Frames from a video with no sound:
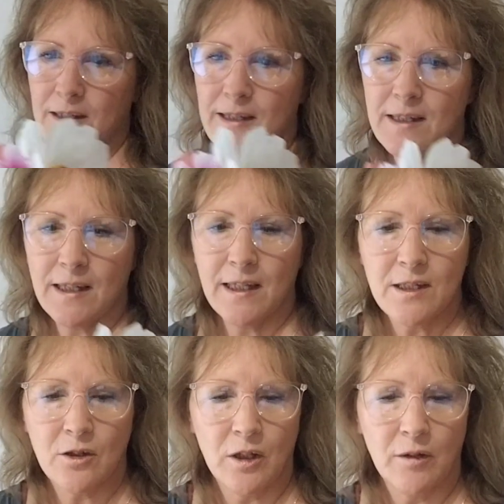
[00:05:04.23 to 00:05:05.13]
Since it is
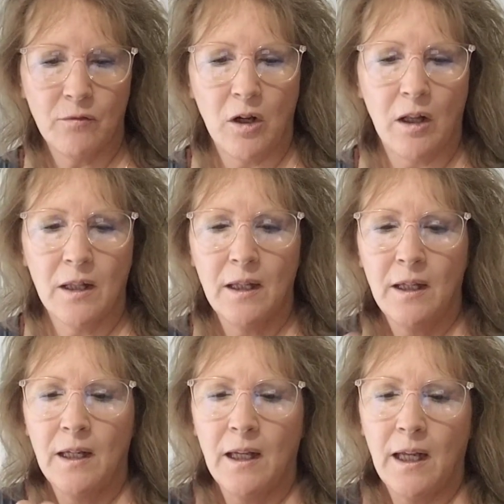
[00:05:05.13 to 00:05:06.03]
early fall,
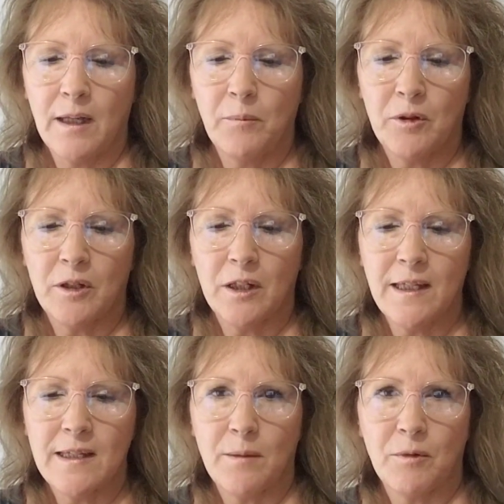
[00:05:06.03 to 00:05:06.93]
I can put the
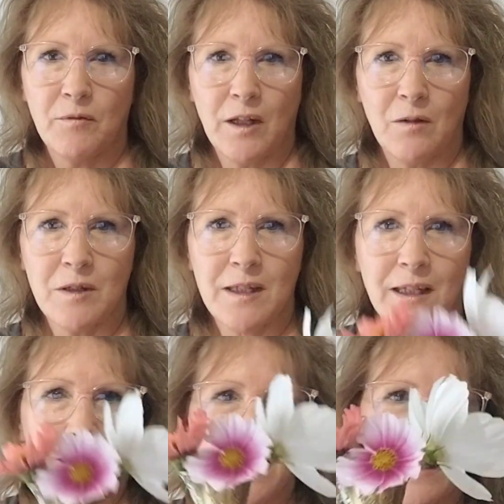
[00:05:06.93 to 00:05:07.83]
late summer flowers in
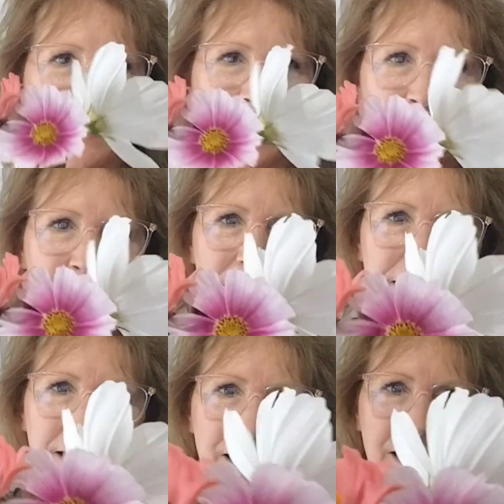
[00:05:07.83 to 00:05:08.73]
it. My
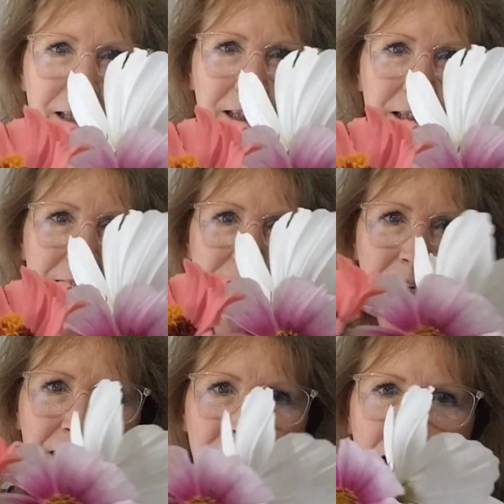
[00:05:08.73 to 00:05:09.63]
zinnias
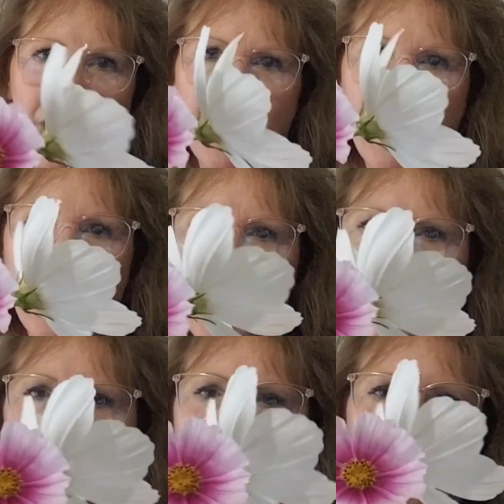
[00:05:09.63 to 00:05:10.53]
and
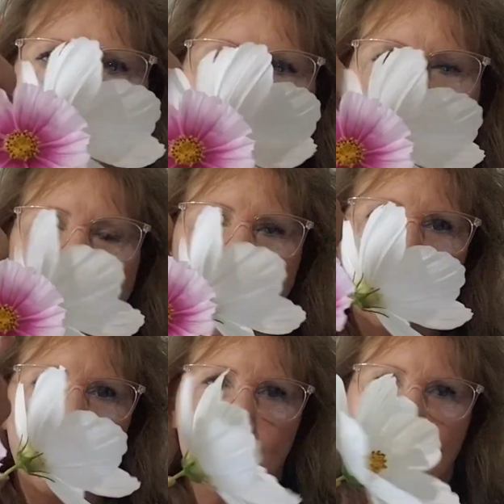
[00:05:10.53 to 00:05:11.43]
This is the
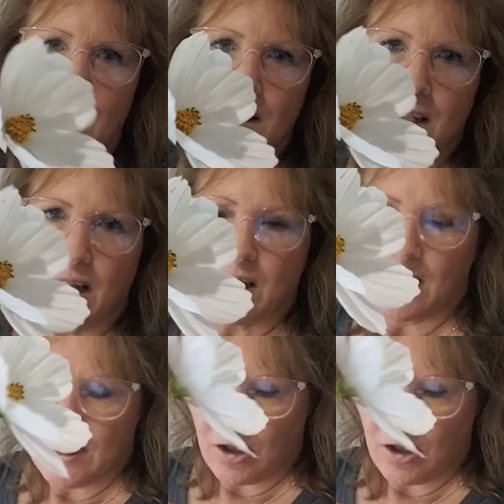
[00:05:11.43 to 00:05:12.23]
Cosmos, and that's I did